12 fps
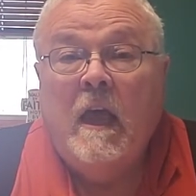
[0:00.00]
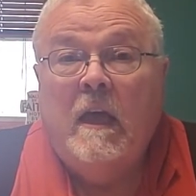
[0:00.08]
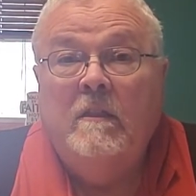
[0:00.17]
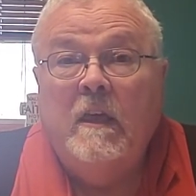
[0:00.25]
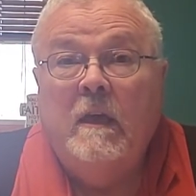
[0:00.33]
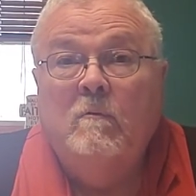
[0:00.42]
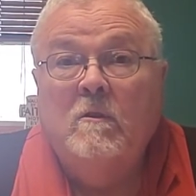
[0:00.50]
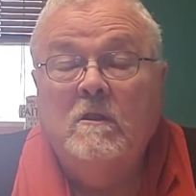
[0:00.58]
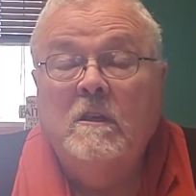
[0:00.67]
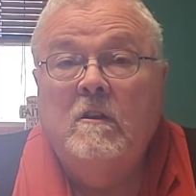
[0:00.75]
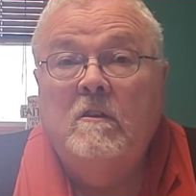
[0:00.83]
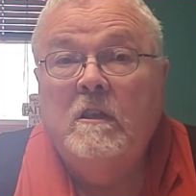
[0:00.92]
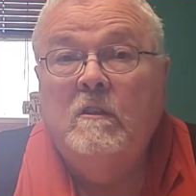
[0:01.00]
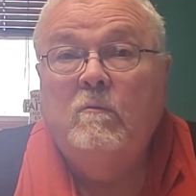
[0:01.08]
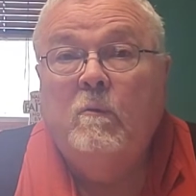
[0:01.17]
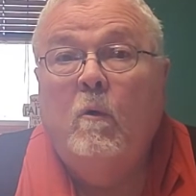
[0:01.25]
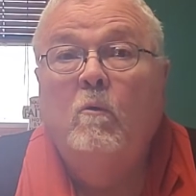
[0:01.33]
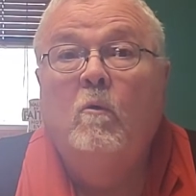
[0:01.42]
And they were literally
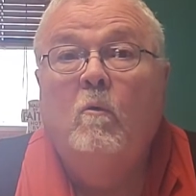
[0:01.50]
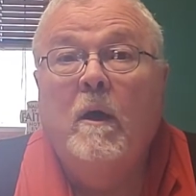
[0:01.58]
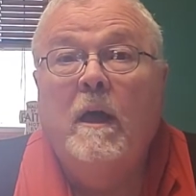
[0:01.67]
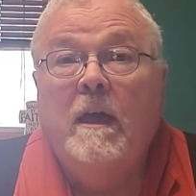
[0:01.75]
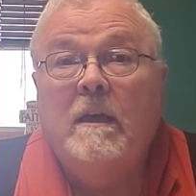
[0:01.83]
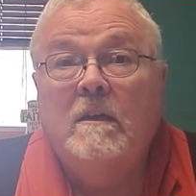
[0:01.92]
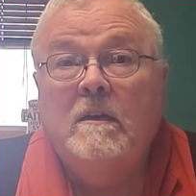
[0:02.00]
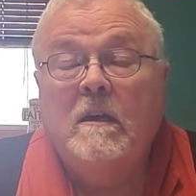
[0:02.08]
thrown away.